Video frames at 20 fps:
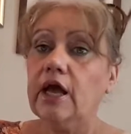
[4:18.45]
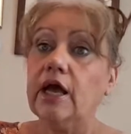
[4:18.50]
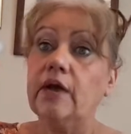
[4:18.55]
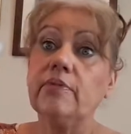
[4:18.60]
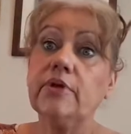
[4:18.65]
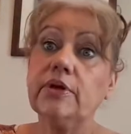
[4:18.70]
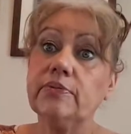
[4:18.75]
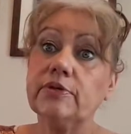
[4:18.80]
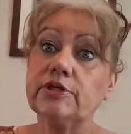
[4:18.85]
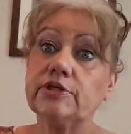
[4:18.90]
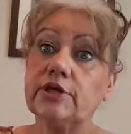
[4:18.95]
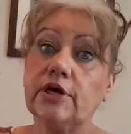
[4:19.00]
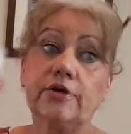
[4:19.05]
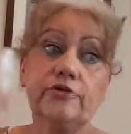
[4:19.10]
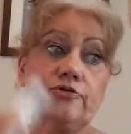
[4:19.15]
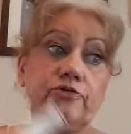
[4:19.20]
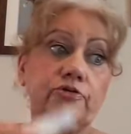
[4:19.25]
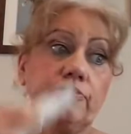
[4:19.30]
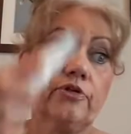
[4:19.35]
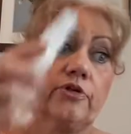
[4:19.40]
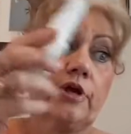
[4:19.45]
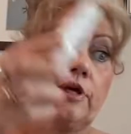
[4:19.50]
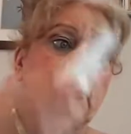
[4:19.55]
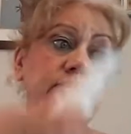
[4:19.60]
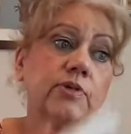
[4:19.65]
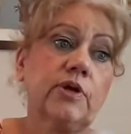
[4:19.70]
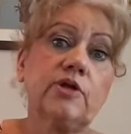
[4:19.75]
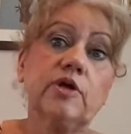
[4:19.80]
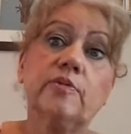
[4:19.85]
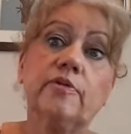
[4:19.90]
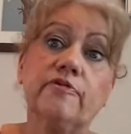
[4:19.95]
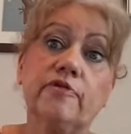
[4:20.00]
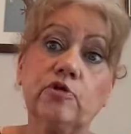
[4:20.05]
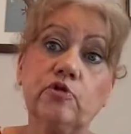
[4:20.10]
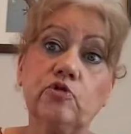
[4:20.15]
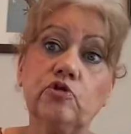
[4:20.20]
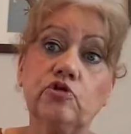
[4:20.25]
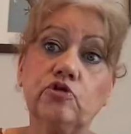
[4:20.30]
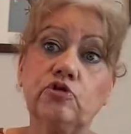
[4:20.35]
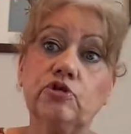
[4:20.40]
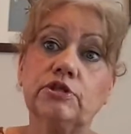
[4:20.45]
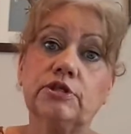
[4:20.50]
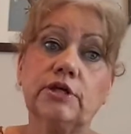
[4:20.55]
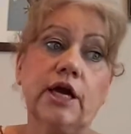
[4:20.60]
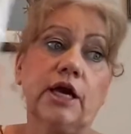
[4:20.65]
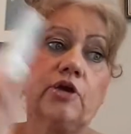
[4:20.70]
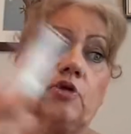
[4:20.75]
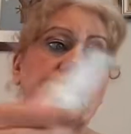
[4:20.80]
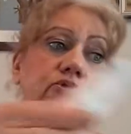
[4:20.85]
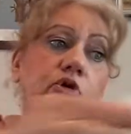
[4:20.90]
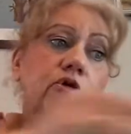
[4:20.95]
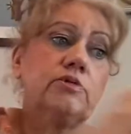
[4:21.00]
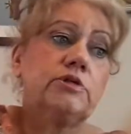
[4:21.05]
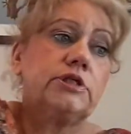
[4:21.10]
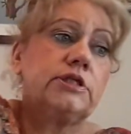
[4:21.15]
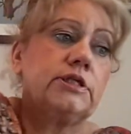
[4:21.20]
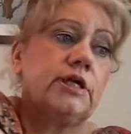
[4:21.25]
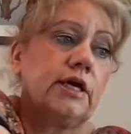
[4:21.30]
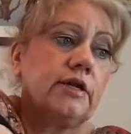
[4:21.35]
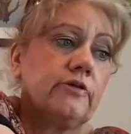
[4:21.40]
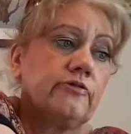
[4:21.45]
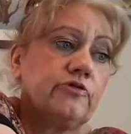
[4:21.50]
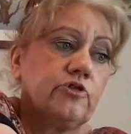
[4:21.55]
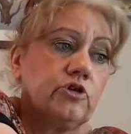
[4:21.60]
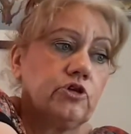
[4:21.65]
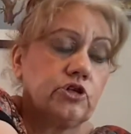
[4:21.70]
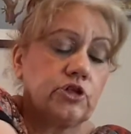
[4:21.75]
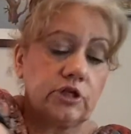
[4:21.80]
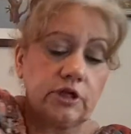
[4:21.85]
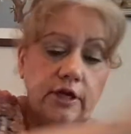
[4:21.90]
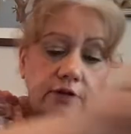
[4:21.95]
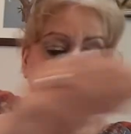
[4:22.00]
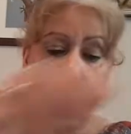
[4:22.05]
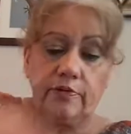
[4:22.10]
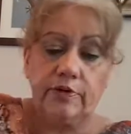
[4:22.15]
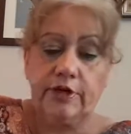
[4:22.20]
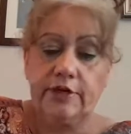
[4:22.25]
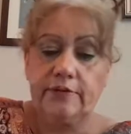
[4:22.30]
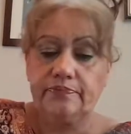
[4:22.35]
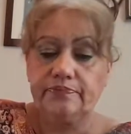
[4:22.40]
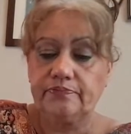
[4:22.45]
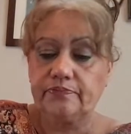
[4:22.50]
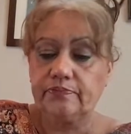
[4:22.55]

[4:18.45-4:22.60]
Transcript: Maybe start doing things with it. But if I don't use that, you'll probably see that in a future giveaway.